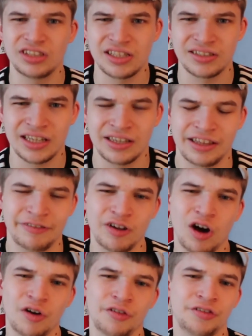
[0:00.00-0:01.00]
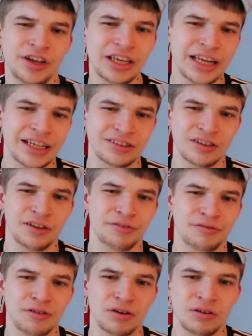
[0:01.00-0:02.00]
City, they've got a phoenix on the
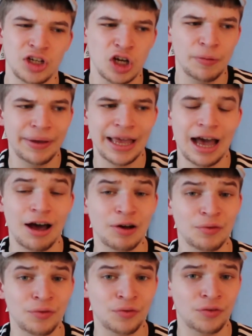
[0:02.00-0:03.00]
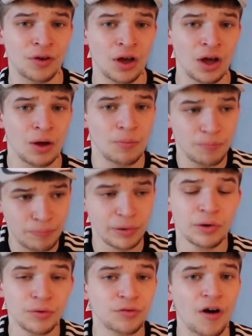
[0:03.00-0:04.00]
front coming out of
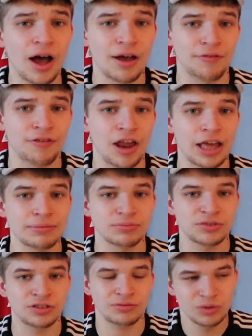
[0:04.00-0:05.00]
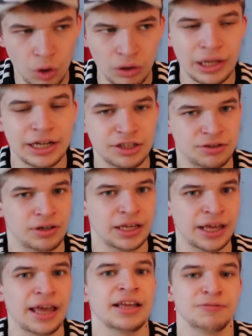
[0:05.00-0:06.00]
blue fire flames. Not
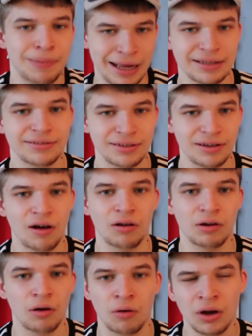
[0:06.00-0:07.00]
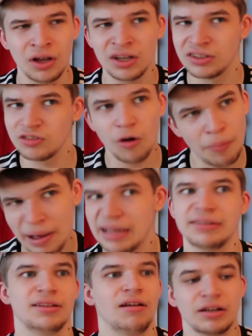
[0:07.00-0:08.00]
literally, it's painted on, or it's not
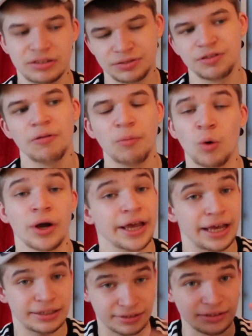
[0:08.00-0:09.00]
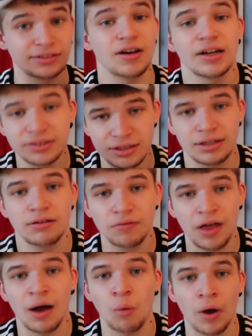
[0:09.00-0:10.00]
painted on, it's a football kit. It's designed to look
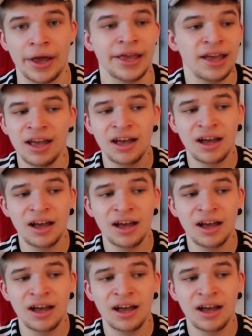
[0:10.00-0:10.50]
that way.